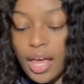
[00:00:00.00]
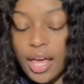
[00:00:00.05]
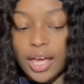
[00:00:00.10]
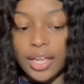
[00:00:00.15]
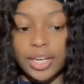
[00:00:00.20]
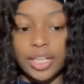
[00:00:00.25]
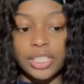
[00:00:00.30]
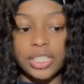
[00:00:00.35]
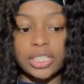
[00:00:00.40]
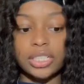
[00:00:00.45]

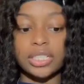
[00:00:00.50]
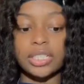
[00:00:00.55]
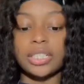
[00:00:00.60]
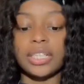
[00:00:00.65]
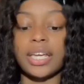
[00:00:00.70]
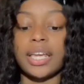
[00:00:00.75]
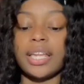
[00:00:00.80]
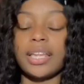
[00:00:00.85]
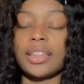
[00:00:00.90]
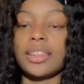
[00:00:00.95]

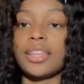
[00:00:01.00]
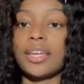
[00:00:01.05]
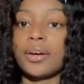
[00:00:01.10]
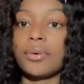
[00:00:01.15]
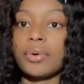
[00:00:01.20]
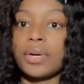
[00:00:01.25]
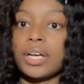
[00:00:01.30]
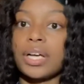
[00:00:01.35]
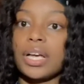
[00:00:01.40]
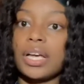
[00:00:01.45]
Initially there
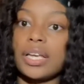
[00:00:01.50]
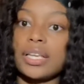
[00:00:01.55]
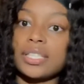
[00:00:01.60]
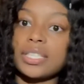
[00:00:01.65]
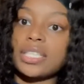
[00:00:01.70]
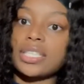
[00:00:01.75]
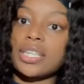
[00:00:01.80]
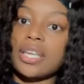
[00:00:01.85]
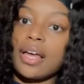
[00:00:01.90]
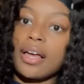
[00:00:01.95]
was
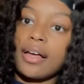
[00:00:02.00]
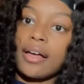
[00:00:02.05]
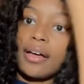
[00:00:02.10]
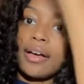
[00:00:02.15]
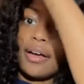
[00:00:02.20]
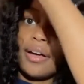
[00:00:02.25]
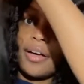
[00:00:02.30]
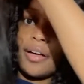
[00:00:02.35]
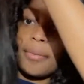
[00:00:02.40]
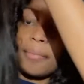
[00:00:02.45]

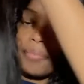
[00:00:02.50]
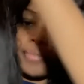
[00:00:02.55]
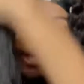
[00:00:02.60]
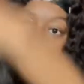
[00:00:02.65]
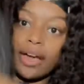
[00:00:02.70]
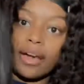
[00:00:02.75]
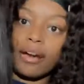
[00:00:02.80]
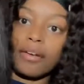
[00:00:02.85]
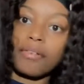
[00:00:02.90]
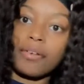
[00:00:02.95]
a
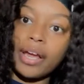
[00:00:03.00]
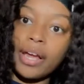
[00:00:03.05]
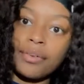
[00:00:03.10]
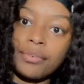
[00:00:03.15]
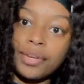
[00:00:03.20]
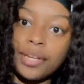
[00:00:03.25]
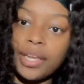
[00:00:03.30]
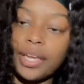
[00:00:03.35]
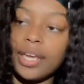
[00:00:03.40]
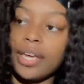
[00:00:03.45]
net
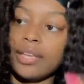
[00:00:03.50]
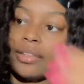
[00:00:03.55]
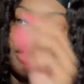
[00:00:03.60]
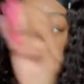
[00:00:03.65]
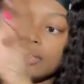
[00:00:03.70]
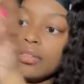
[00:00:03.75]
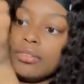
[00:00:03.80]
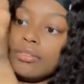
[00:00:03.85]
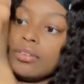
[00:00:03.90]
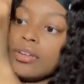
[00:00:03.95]
around it, and
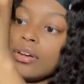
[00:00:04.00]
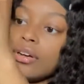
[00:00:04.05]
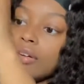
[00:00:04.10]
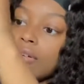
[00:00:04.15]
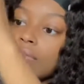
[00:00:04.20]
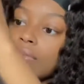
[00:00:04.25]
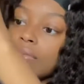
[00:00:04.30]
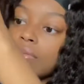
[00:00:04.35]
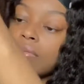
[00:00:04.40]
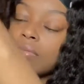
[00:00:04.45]
then, you
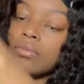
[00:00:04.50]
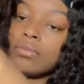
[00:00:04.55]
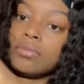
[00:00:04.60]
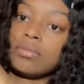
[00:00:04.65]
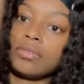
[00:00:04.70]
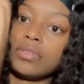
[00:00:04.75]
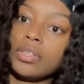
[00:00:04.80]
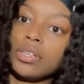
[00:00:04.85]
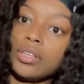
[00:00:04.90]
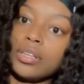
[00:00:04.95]
know,
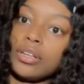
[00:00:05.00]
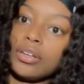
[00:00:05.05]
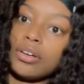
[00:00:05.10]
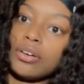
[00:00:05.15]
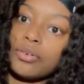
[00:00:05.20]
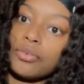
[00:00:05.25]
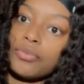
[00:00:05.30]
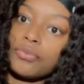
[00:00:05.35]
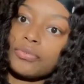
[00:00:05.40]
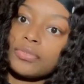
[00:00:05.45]
the
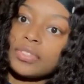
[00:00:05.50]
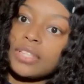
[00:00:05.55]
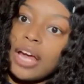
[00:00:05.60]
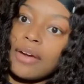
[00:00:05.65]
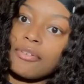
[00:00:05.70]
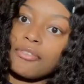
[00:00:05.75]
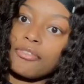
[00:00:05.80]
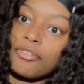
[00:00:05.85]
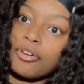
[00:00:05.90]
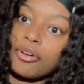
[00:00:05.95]
little
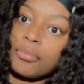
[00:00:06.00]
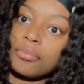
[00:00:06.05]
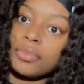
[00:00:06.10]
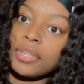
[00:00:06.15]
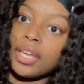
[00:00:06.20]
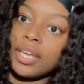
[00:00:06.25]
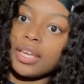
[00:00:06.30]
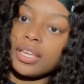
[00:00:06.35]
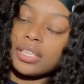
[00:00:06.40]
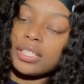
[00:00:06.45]
styrofoam
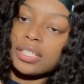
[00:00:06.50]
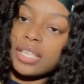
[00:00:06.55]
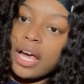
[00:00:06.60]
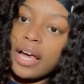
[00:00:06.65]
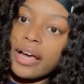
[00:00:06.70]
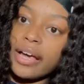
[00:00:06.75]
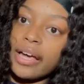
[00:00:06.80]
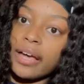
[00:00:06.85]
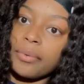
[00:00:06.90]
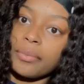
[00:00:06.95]
thing
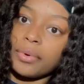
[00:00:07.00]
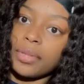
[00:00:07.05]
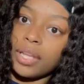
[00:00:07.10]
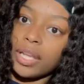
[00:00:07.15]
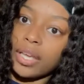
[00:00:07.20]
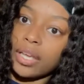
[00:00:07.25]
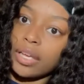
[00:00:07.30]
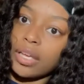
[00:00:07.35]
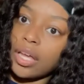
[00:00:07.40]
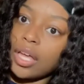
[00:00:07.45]
inside with
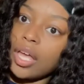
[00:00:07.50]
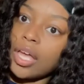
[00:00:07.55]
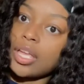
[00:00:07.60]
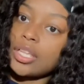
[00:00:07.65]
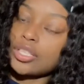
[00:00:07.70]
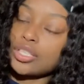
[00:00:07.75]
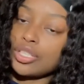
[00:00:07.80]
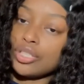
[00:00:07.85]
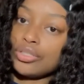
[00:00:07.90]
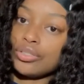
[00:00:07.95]
like
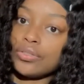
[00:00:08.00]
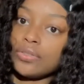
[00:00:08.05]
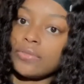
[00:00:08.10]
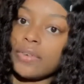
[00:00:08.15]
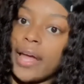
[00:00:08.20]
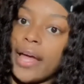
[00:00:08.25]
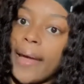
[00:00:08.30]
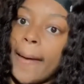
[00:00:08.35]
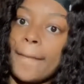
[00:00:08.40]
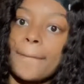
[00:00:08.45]
tissue
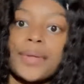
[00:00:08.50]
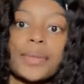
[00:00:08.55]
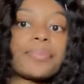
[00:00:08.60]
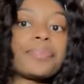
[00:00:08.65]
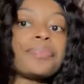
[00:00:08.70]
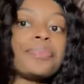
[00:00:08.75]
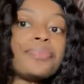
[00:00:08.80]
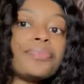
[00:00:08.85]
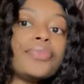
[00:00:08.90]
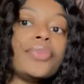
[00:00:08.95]
wrap
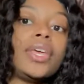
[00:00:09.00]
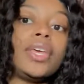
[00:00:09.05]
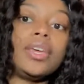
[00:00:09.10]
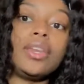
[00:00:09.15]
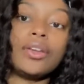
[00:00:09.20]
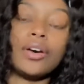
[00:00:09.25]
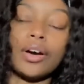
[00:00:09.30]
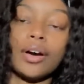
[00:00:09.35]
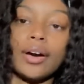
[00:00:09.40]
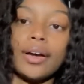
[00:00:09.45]

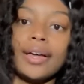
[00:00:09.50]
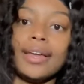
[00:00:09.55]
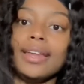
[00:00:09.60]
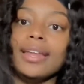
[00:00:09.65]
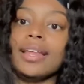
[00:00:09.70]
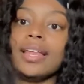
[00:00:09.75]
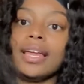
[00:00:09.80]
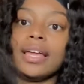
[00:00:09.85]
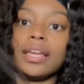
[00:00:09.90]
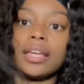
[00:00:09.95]
and all, and
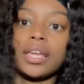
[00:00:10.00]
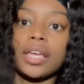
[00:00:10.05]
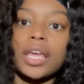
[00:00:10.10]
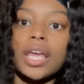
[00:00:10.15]
then like